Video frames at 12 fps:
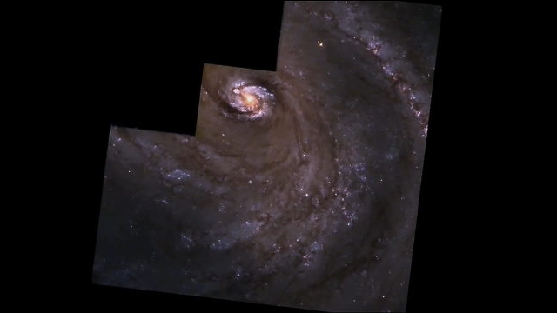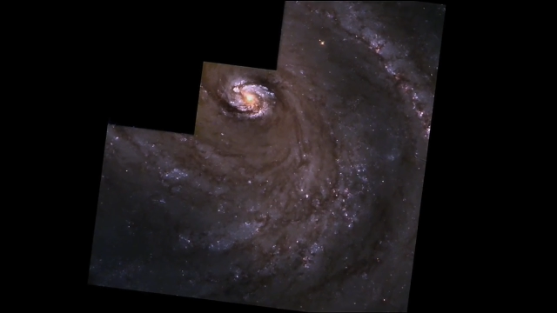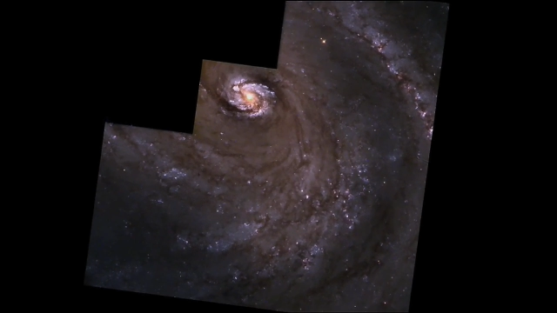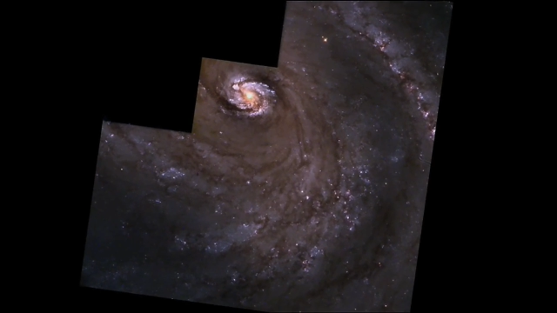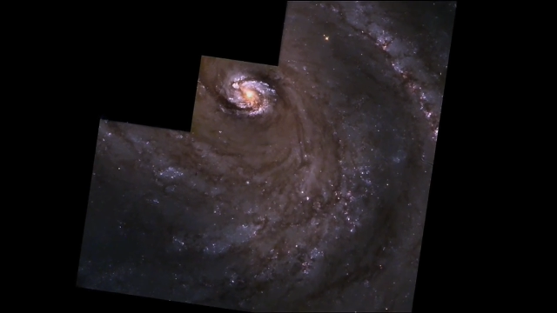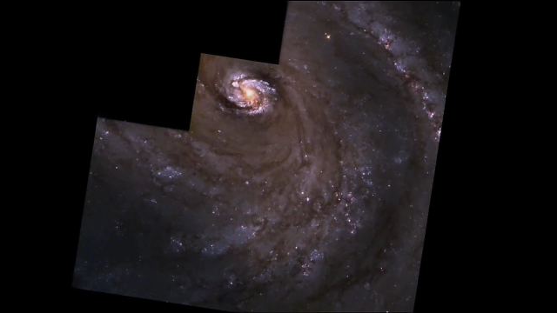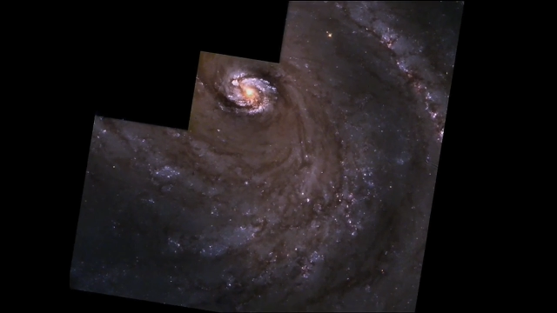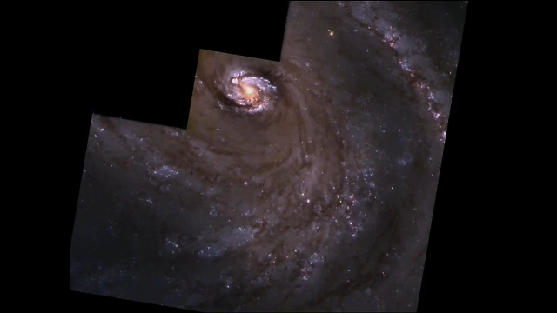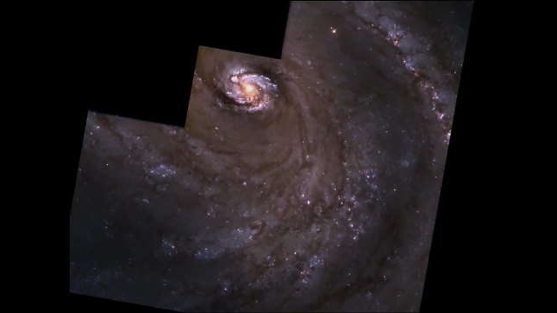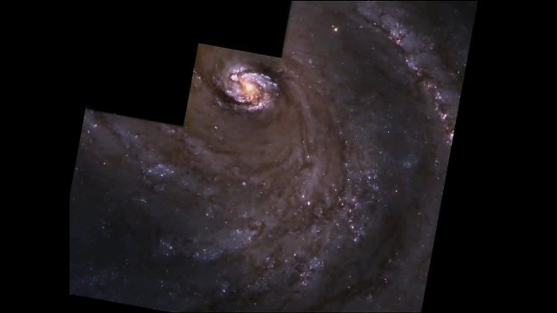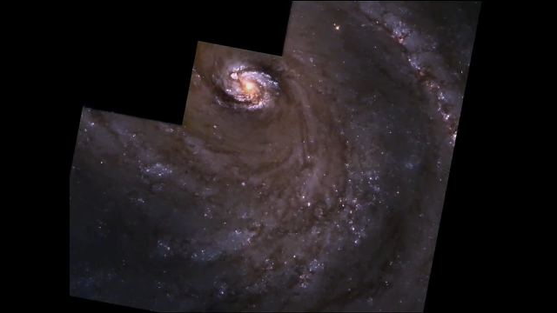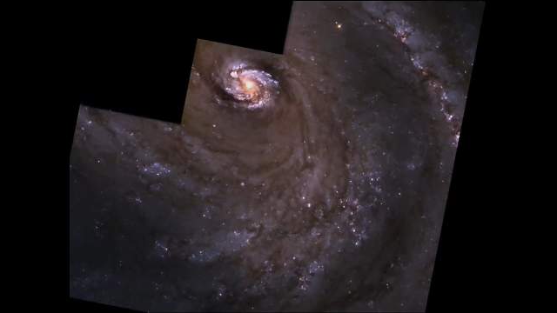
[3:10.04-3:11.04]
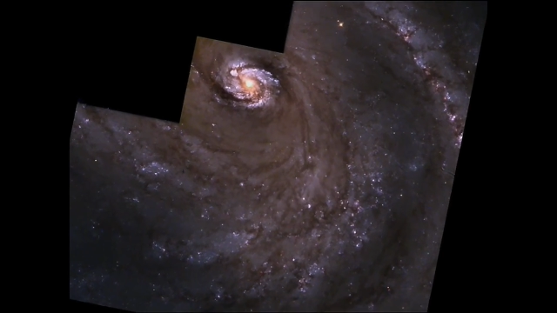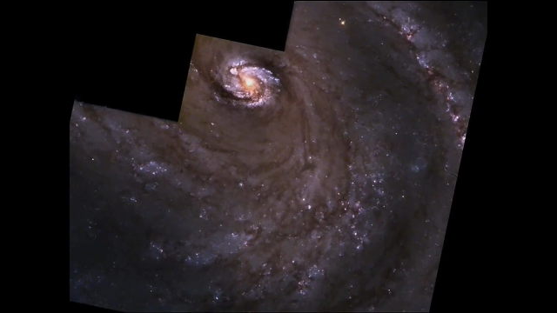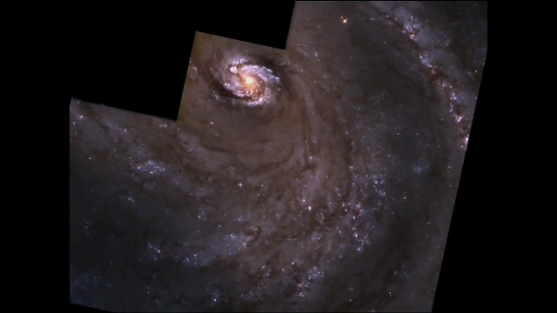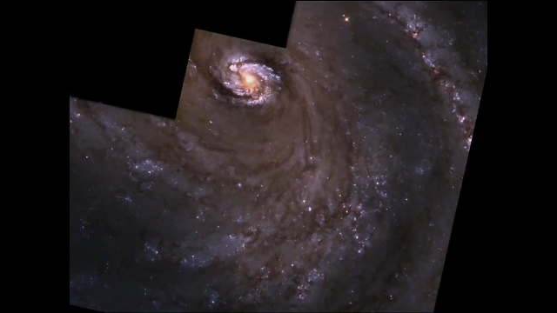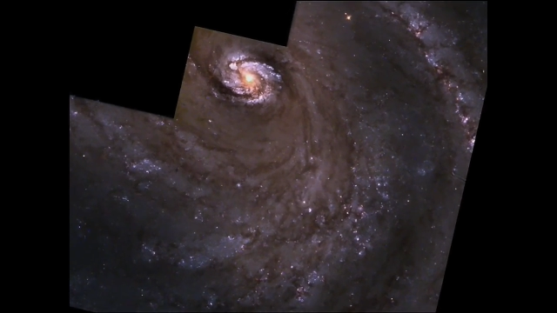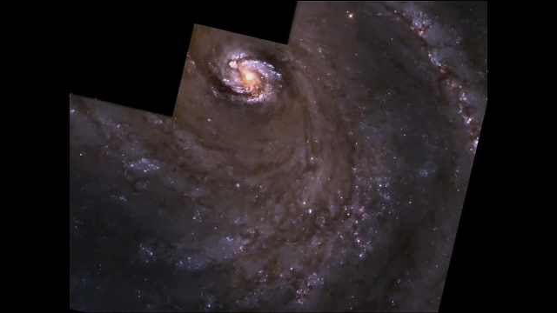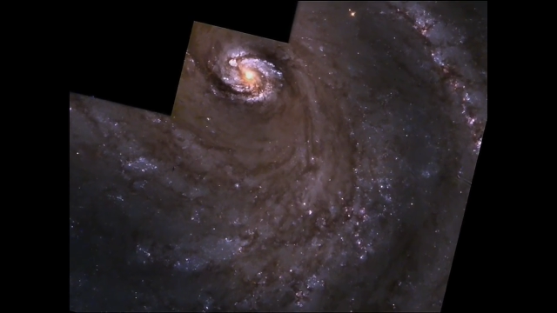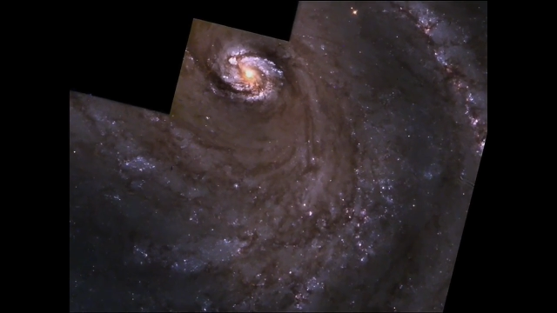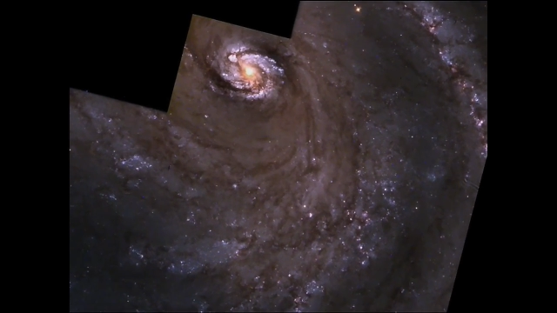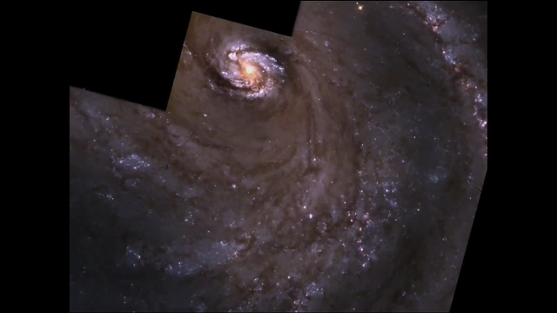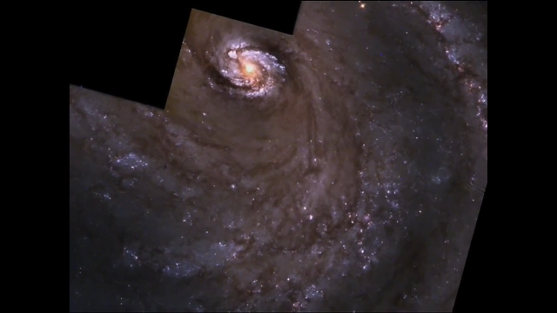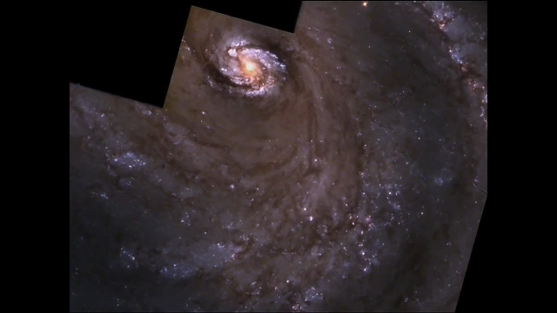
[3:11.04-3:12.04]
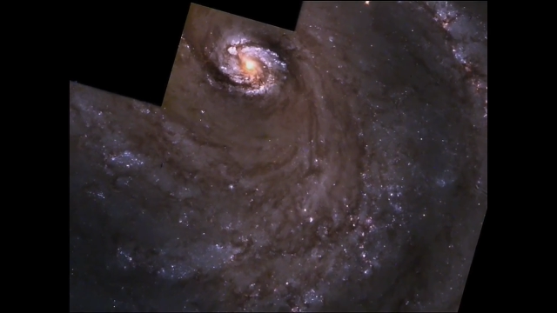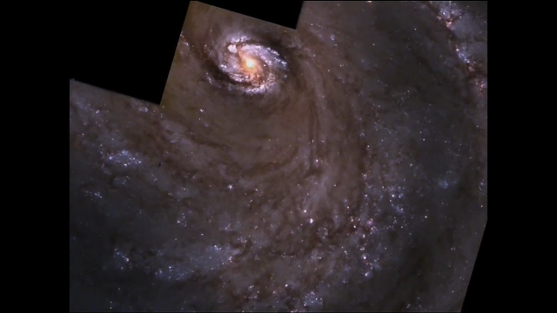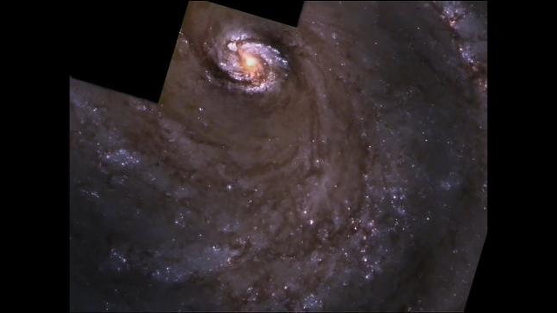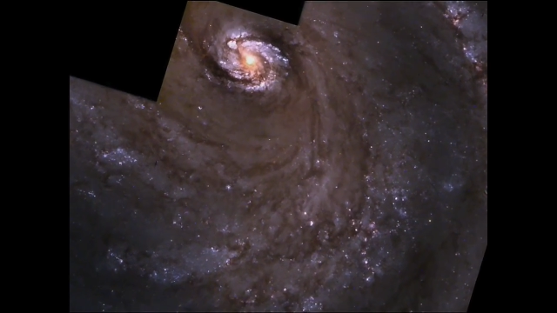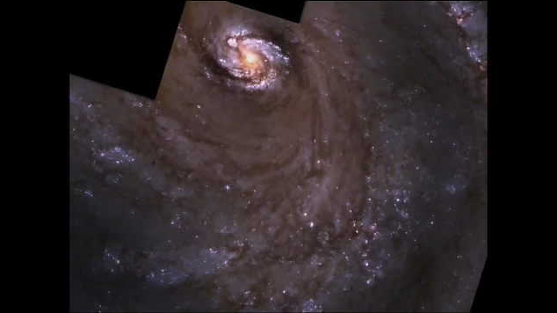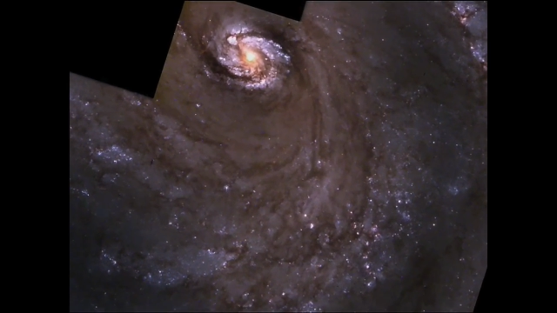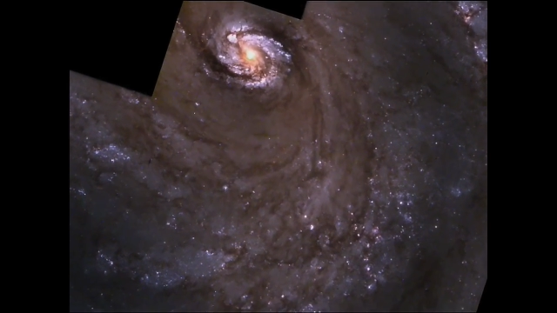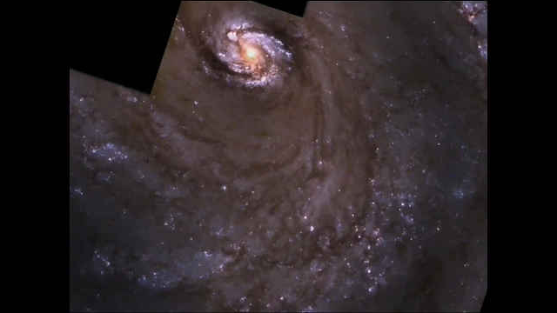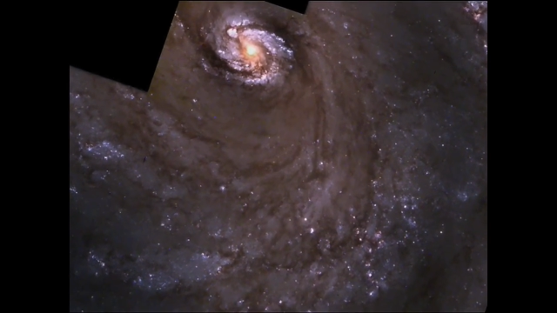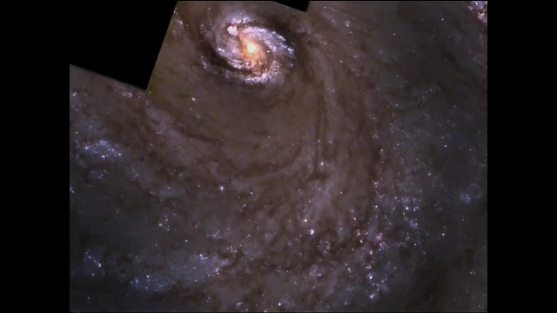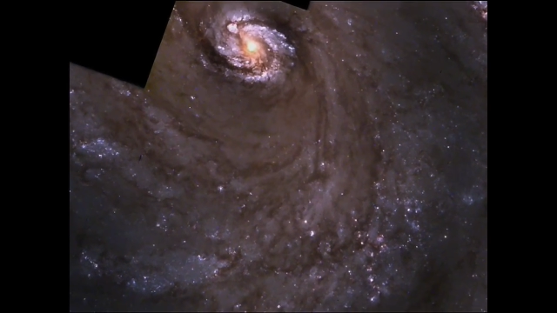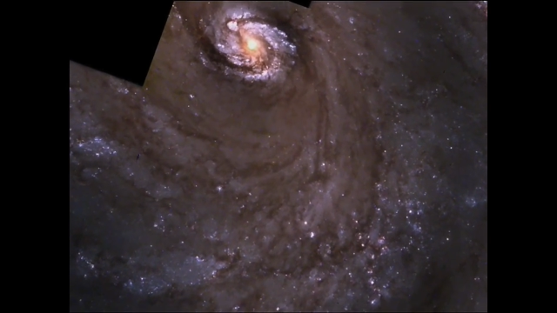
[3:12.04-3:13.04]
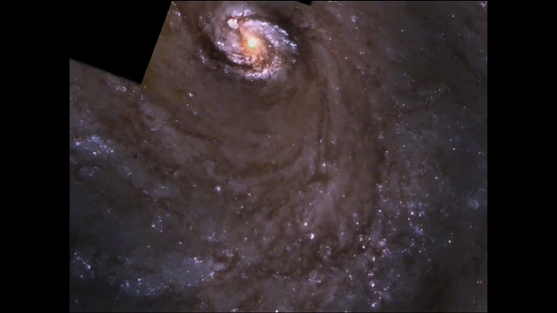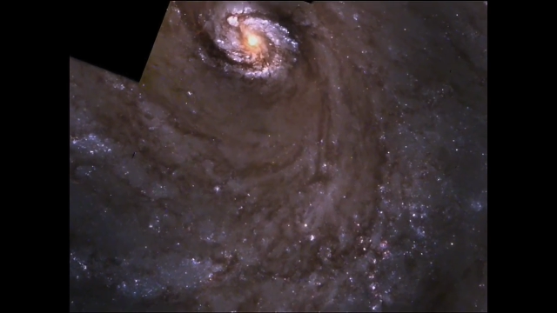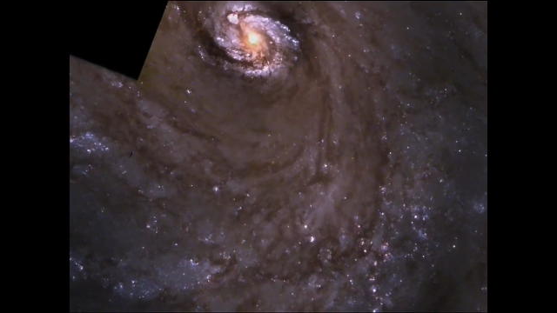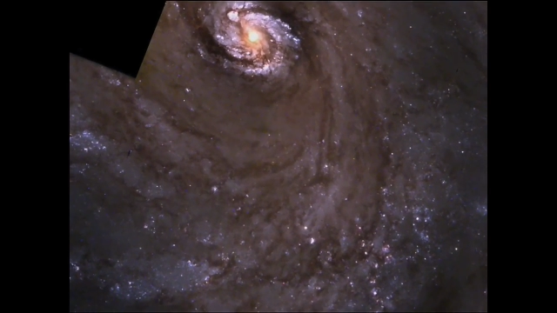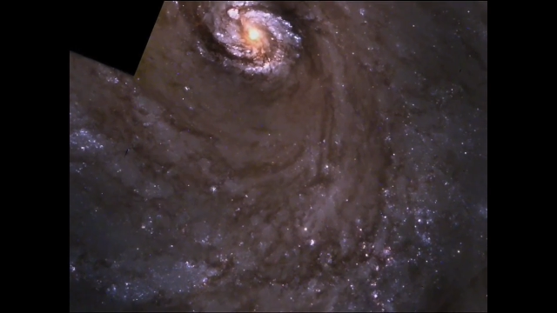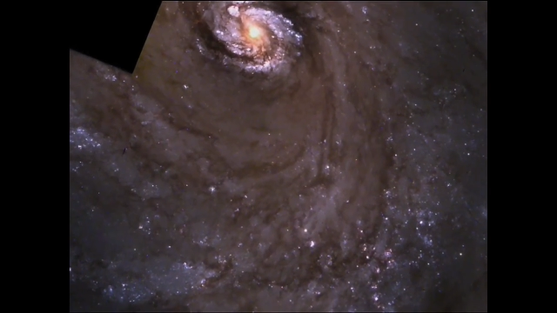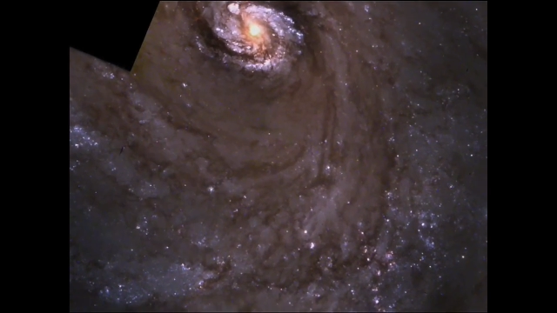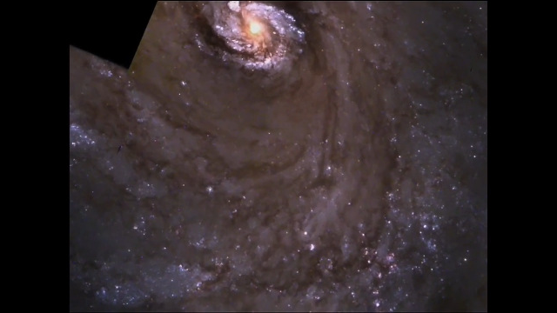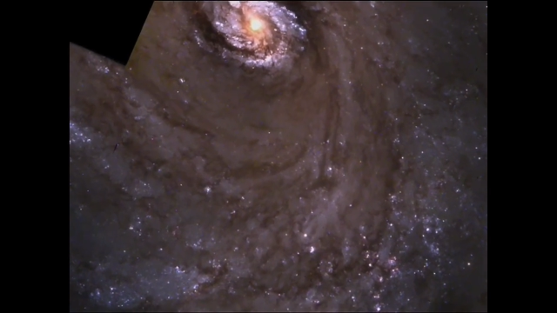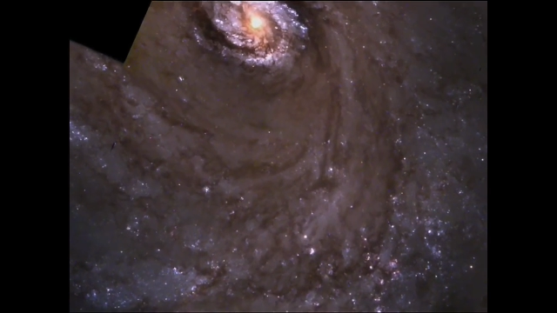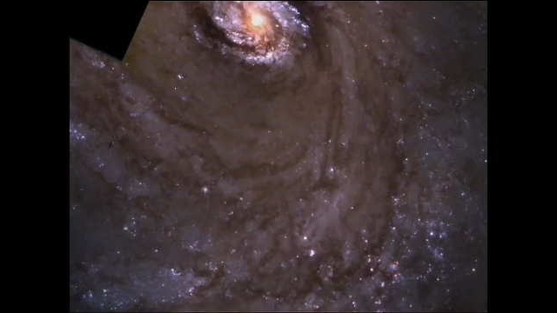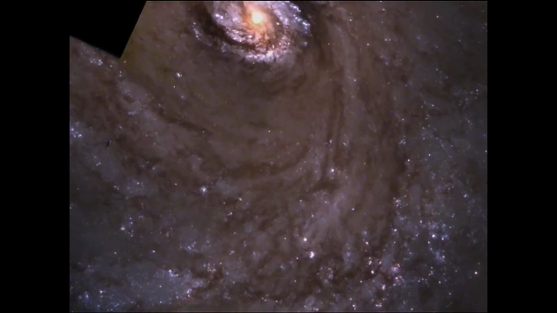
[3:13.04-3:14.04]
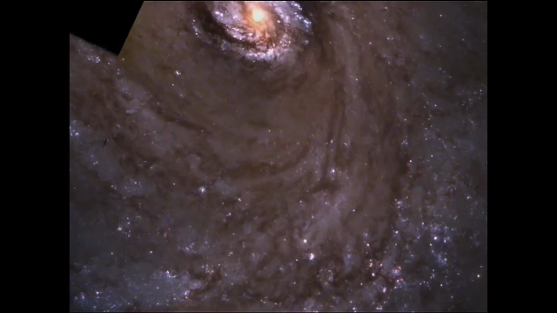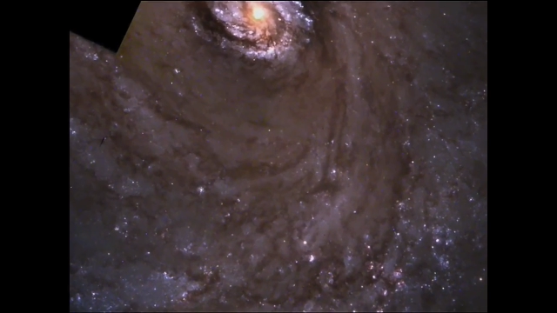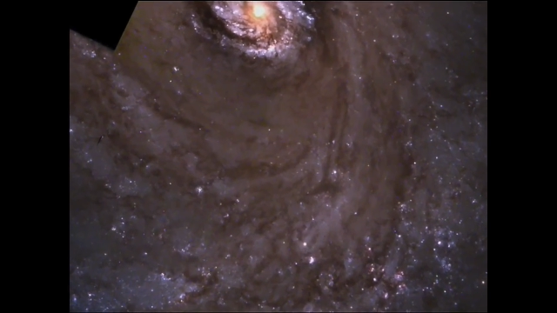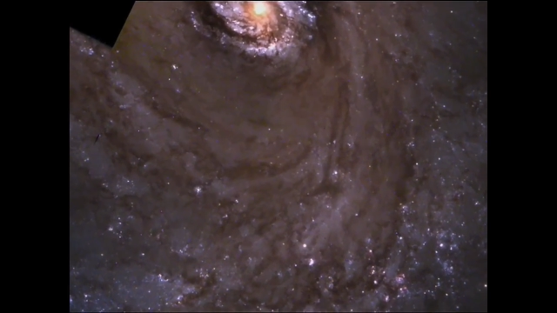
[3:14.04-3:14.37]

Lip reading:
[unreadable: no face in view]